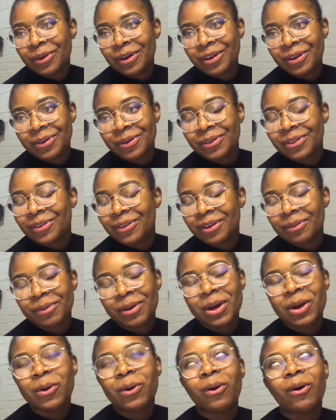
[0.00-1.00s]
I know it's gonna be
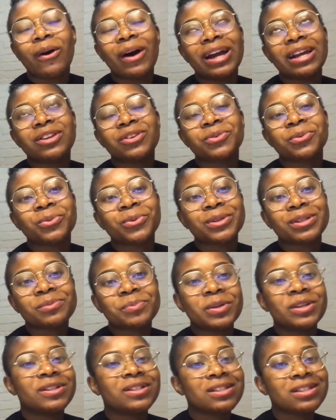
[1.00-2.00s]
quite short
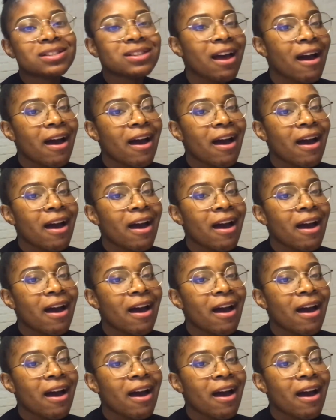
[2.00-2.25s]
because